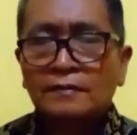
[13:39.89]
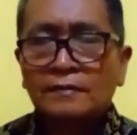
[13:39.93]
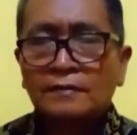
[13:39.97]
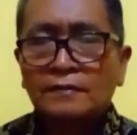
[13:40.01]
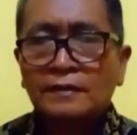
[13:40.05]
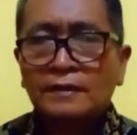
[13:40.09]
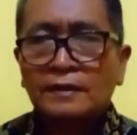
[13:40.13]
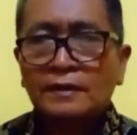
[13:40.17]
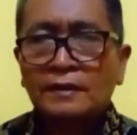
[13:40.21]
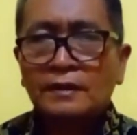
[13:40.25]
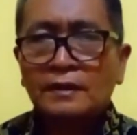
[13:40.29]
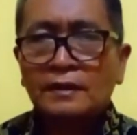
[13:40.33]

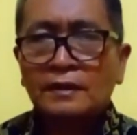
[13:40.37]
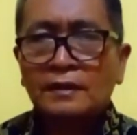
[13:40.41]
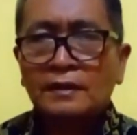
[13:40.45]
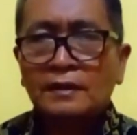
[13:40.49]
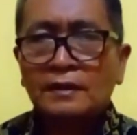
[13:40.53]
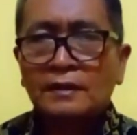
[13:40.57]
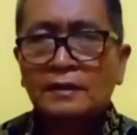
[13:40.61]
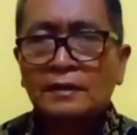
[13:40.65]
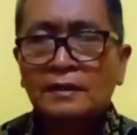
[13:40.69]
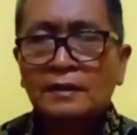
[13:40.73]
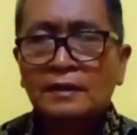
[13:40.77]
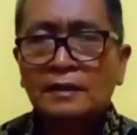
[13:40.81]
Well,
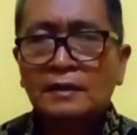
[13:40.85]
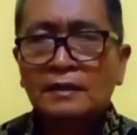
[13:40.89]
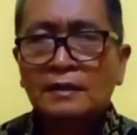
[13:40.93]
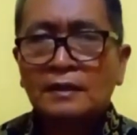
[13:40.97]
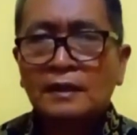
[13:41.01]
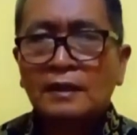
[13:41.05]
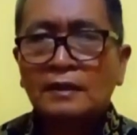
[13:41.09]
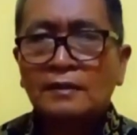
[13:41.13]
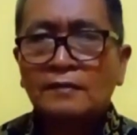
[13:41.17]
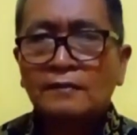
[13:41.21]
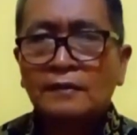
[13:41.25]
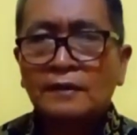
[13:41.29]

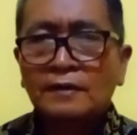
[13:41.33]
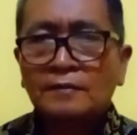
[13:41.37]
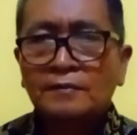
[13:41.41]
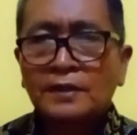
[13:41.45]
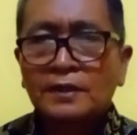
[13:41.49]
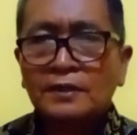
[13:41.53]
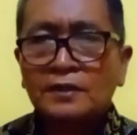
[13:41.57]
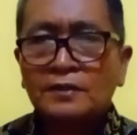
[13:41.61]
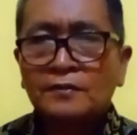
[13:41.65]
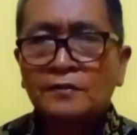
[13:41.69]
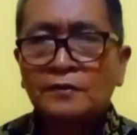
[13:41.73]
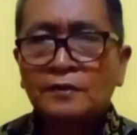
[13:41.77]
thank you very
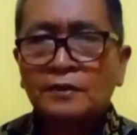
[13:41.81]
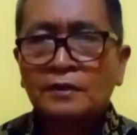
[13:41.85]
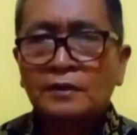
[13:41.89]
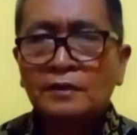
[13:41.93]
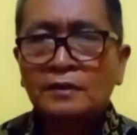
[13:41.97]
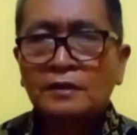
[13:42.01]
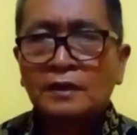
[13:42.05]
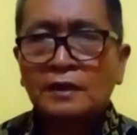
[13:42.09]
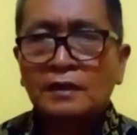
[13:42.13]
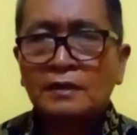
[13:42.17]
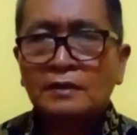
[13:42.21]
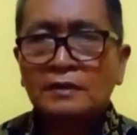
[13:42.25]
much for your
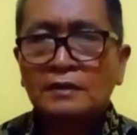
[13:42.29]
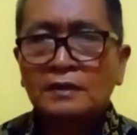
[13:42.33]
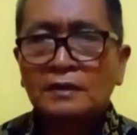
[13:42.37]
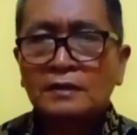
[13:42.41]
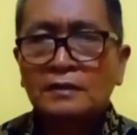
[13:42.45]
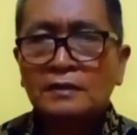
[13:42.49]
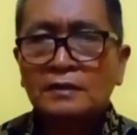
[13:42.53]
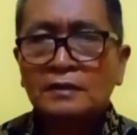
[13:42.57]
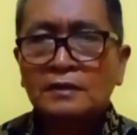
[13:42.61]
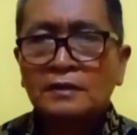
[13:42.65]
attention.